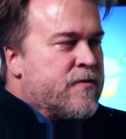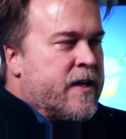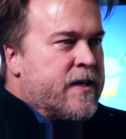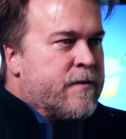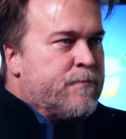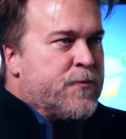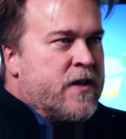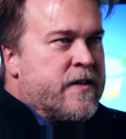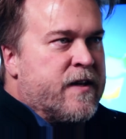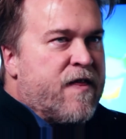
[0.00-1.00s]
like a
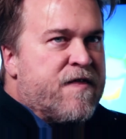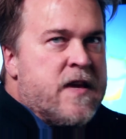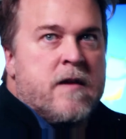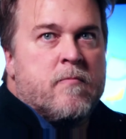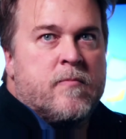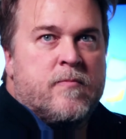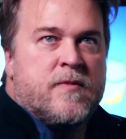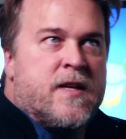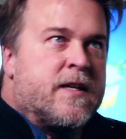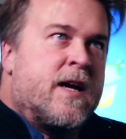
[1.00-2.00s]
theme
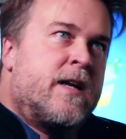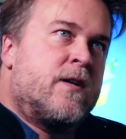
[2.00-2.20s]
that kind